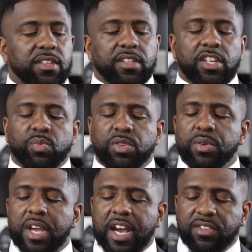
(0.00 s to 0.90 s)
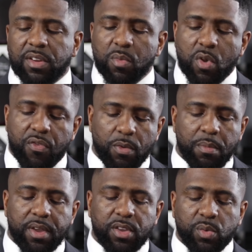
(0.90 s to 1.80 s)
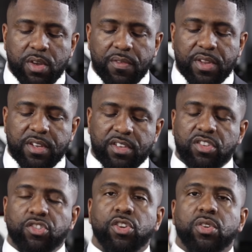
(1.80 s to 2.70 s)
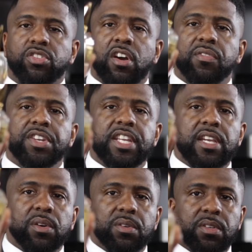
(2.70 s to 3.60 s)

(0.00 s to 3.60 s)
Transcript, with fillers: This one you guys are more familiar with, and this is Xerjoff Nio.